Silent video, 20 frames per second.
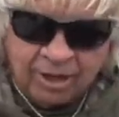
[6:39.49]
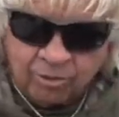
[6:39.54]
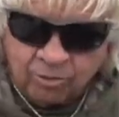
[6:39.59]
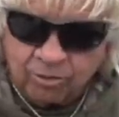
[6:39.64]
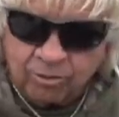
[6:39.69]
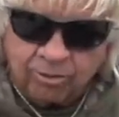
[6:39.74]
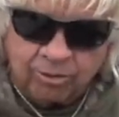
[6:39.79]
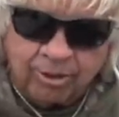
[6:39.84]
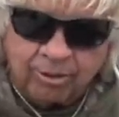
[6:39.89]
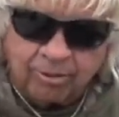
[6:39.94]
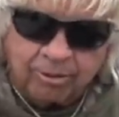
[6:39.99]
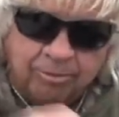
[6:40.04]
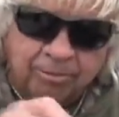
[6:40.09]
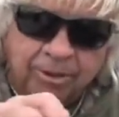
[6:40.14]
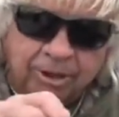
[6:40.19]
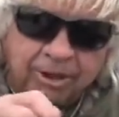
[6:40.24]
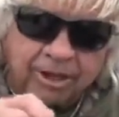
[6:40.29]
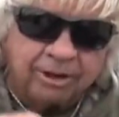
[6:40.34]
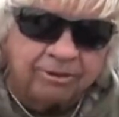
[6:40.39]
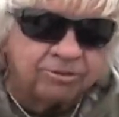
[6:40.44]
And we were able to
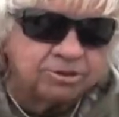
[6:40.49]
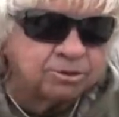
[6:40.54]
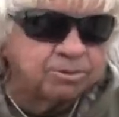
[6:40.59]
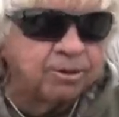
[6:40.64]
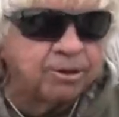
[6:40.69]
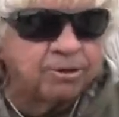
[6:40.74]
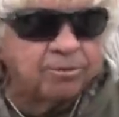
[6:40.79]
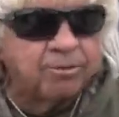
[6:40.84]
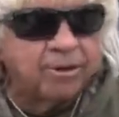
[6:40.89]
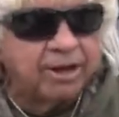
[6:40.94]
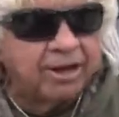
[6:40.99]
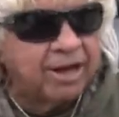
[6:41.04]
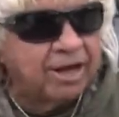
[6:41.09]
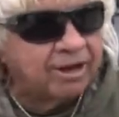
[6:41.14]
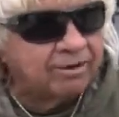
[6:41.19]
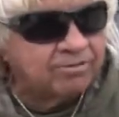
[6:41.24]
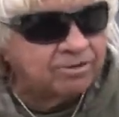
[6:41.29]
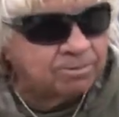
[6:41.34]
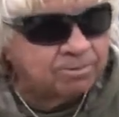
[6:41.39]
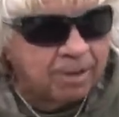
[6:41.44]
pick every spinnerbait
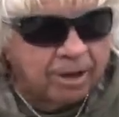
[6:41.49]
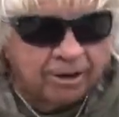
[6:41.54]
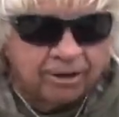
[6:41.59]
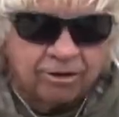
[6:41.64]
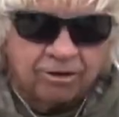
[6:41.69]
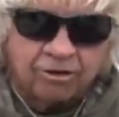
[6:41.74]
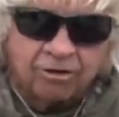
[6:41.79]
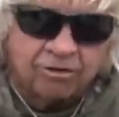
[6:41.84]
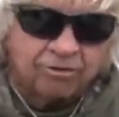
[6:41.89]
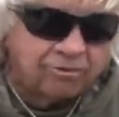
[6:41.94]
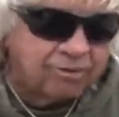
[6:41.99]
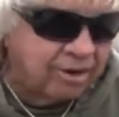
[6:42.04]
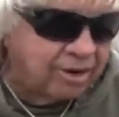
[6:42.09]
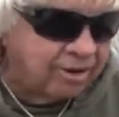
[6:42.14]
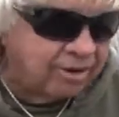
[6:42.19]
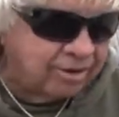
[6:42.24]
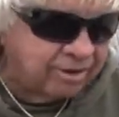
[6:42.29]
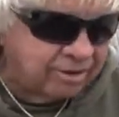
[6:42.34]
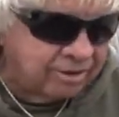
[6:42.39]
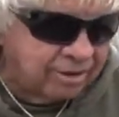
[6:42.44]
out of his body all
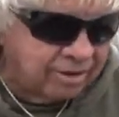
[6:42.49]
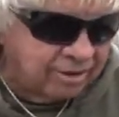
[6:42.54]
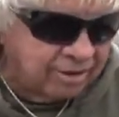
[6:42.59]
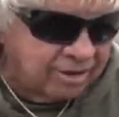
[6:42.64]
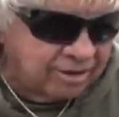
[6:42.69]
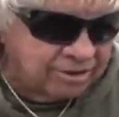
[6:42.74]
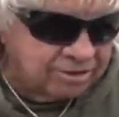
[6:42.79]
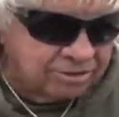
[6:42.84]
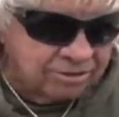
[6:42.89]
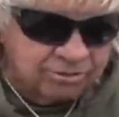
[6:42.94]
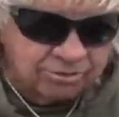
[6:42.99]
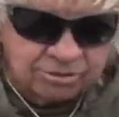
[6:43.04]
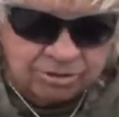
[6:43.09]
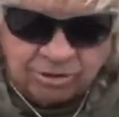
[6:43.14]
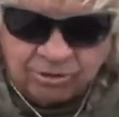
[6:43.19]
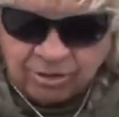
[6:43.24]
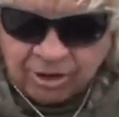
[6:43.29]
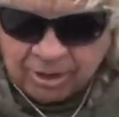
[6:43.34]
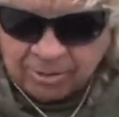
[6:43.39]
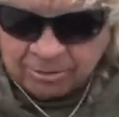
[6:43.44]
around, and so there's
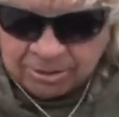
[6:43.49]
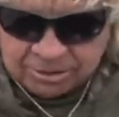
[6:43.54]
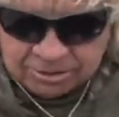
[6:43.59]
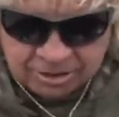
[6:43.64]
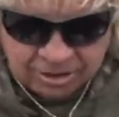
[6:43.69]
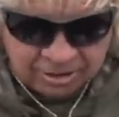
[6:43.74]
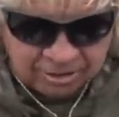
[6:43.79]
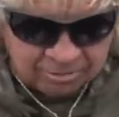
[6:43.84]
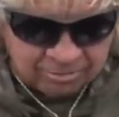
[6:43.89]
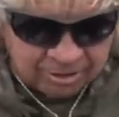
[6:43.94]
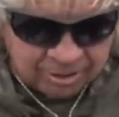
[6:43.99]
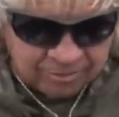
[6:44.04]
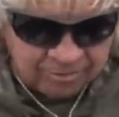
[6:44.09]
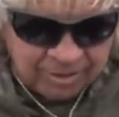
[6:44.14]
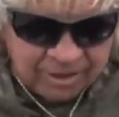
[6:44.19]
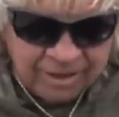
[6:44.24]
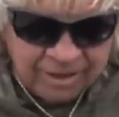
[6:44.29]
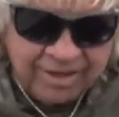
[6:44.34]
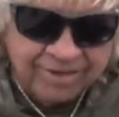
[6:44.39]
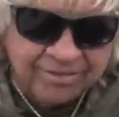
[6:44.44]
no damage done. But
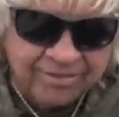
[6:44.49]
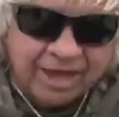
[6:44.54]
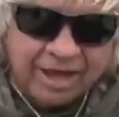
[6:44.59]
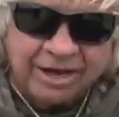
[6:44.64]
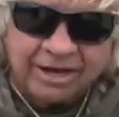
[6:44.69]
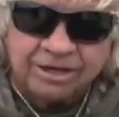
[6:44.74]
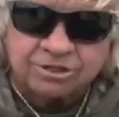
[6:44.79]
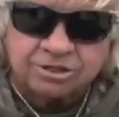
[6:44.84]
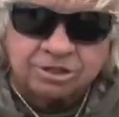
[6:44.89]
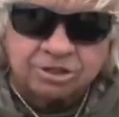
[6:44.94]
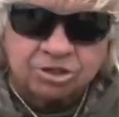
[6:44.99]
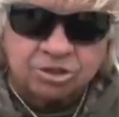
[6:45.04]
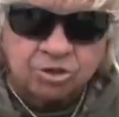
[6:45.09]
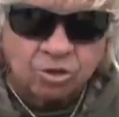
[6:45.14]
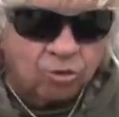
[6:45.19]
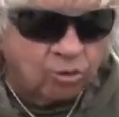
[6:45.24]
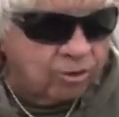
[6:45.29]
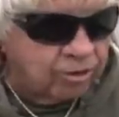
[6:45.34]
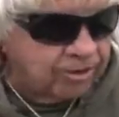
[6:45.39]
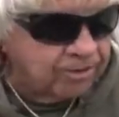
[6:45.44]
that is the
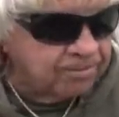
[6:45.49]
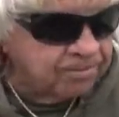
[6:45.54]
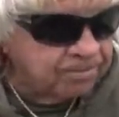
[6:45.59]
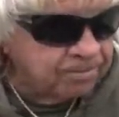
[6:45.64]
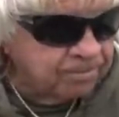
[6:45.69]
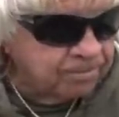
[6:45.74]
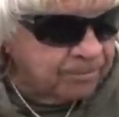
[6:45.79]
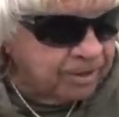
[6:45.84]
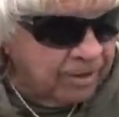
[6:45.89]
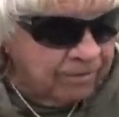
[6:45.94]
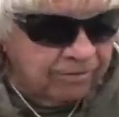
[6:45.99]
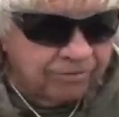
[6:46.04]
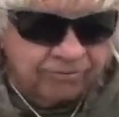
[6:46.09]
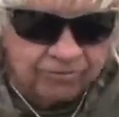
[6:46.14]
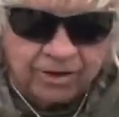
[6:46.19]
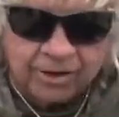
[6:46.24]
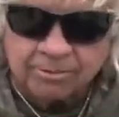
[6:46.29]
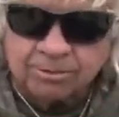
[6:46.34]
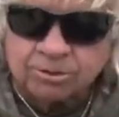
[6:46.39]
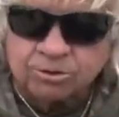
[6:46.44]
story of the
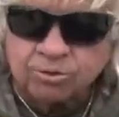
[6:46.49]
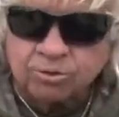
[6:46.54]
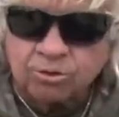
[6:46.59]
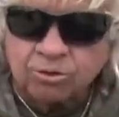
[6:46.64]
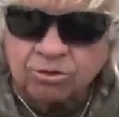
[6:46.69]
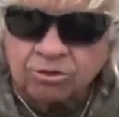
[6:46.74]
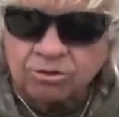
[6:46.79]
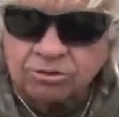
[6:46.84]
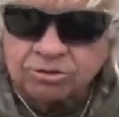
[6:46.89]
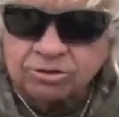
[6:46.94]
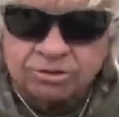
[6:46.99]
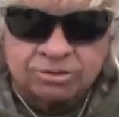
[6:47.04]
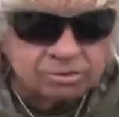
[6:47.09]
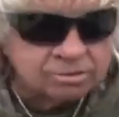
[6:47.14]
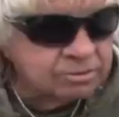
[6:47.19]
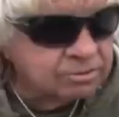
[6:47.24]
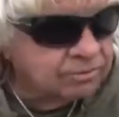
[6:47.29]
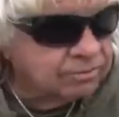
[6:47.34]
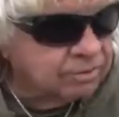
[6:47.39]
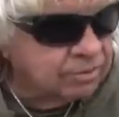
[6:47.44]
famous world
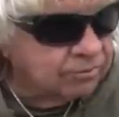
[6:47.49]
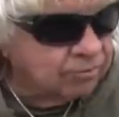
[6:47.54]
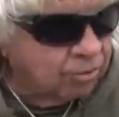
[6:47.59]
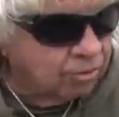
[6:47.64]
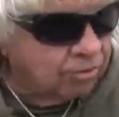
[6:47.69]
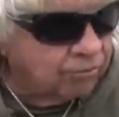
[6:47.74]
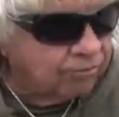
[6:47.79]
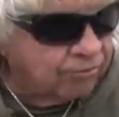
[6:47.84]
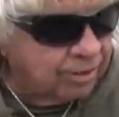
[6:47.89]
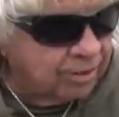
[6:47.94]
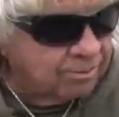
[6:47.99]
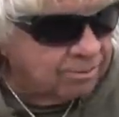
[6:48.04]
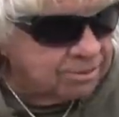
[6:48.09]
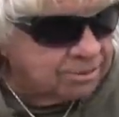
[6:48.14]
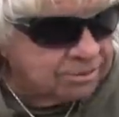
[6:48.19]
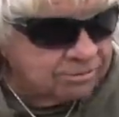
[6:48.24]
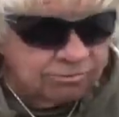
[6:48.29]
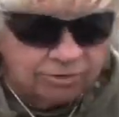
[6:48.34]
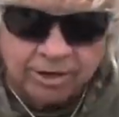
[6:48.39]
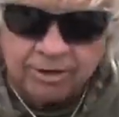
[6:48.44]

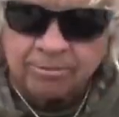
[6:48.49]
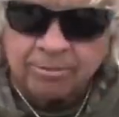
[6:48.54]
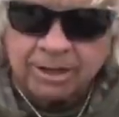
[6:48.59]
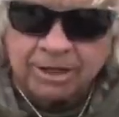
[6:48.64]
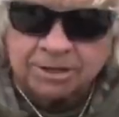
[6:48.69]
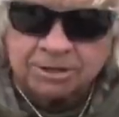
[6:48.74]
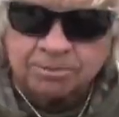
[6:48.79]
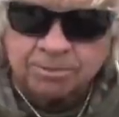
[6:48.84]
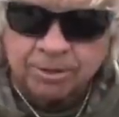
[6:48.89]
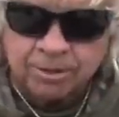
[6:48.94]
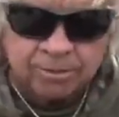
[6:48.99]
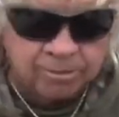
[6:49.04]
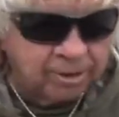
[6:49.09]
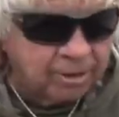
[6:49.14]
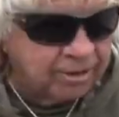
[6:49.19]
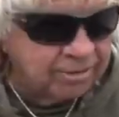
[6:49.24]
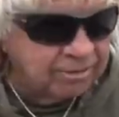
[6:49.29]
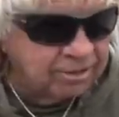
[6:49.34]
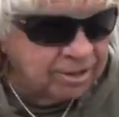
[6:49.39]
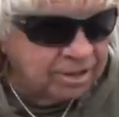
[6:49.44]
famous Redman
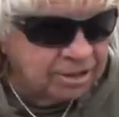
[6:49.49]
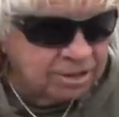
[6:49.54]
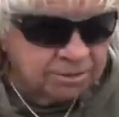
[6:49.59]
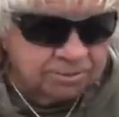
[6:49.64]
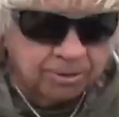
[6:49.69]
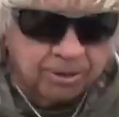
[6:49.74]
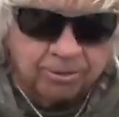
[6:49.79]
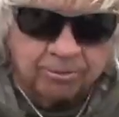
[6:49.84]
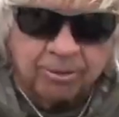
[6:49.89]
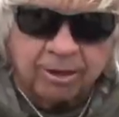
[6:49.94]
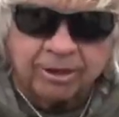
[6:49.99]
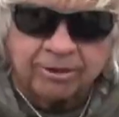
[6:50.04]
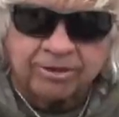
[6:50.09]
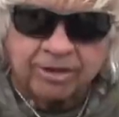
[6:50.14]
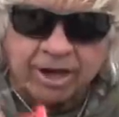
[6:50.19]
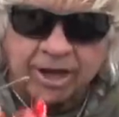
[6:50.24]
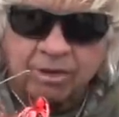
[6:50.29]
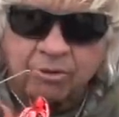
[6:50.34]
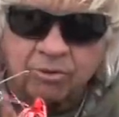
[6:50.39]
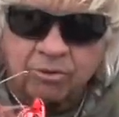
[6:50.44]
spinnerbait. Spinnerbait
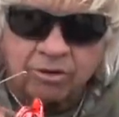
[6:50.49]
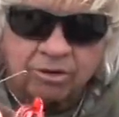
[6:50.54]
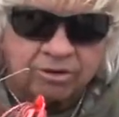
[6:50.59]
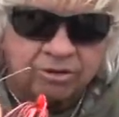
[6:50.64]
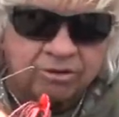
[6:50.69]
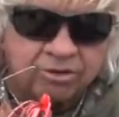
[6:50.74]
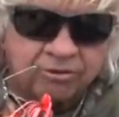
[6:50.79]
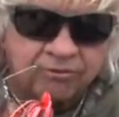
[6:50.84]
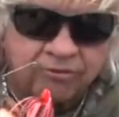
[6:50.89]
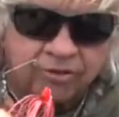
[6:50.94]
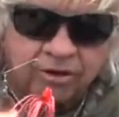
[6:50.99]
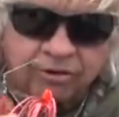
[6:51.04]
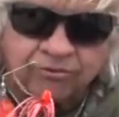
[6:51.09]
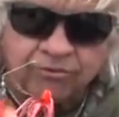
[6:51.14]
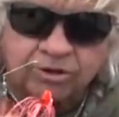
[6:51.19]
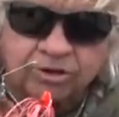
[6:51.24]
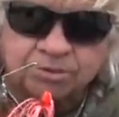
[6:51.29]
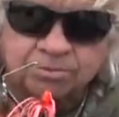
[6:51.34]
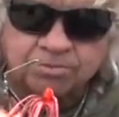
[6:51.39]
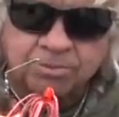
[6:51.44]
that I won, the very
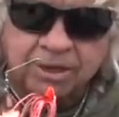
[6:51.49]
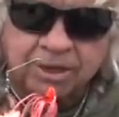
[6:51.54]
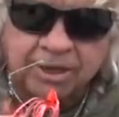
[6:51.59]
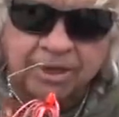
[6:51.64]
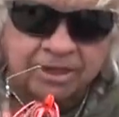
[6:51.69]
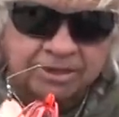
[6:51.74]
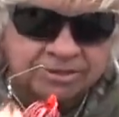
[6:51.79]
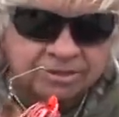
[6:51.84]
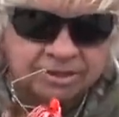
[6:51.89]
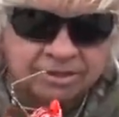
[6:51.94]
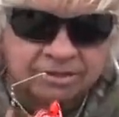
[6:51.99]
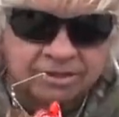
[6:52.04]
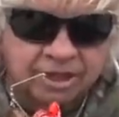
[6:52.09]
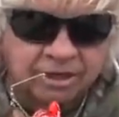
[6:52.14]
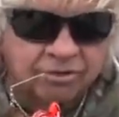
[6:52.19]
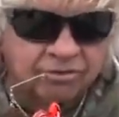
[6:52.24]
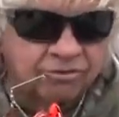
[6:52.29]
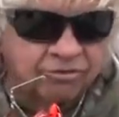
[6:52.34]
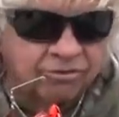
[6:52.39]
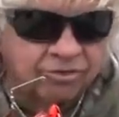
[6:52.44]
first BASS
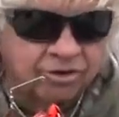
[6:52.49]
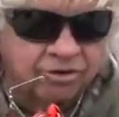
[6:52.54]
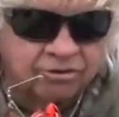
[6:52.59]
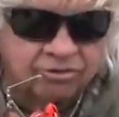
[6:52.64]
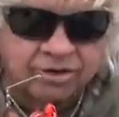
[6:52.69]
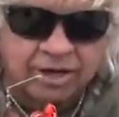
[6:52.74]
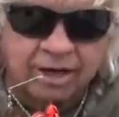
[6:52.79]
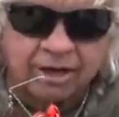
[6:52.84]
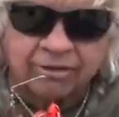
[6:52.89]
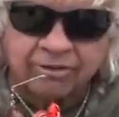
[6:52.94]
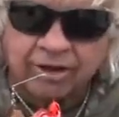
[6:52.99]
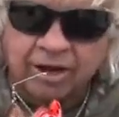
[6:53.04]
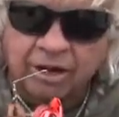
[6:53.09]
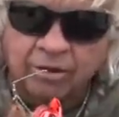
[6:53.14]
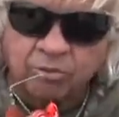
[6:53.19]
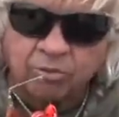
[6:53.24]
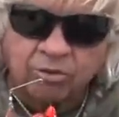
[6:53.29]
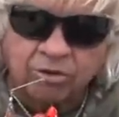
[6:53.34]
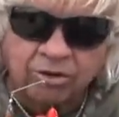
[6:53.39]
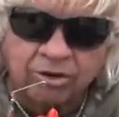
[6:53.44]
Angler of the Year title that
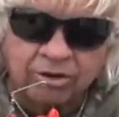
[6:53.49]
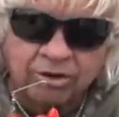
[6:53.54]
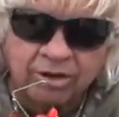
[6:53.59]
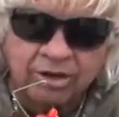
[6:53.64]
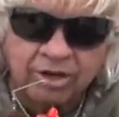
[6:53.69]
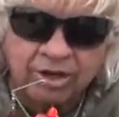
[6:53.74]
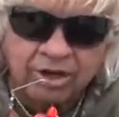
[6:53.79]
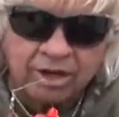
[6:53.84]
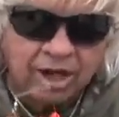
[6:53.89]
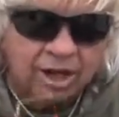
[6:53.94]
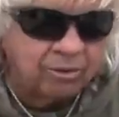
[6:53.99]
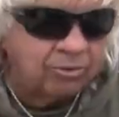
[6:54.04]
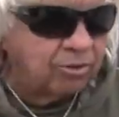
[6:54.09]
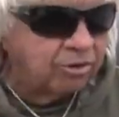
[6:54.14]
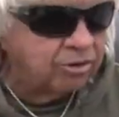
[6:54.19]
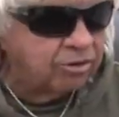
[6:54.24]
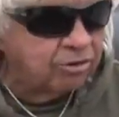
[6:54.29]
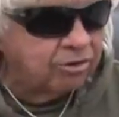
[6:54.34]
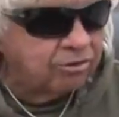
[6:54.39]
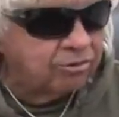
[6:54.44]
I won it
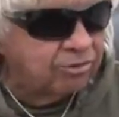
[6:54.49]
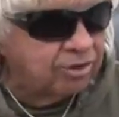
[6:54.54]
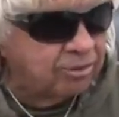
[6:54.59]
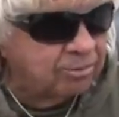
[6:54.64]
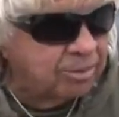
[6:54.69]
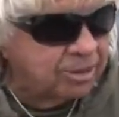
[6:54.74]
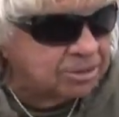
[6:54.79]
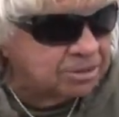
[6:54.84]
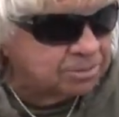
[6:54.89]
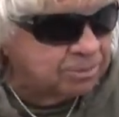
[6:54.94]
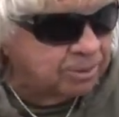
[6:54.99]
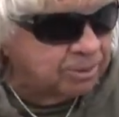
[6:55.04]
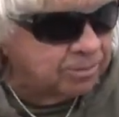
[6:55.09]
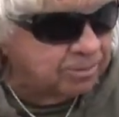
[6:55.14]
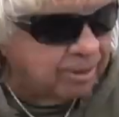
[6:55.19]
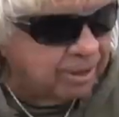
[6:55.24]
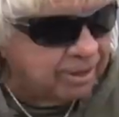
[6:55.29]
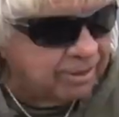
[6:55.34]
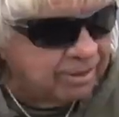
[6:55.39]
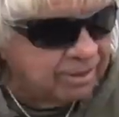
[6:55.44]
on a Redman
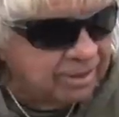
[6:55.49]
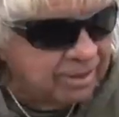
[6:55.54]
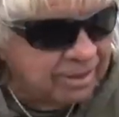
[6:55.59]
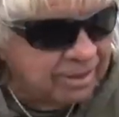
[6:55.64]
spinnerbait.